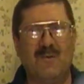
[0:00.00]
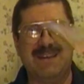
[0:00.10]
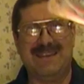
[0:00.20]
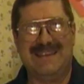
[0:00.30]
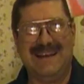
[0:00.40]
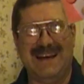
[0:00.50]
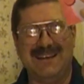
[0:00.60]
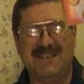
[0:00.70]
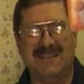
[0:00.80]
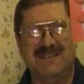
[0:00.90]
with
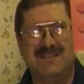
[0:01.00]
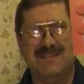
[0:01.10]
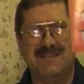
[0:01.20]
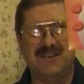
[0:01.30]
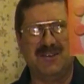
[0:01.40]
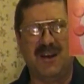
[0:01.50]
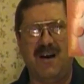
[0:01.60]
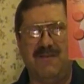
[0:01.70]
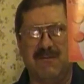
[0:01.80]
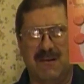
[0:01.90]
this, the
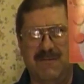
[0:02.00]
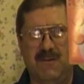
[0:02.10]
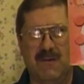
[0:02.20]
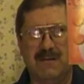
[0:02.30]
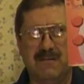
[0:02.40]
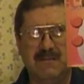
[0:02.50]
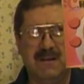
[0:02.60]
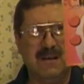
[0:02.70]
software for it.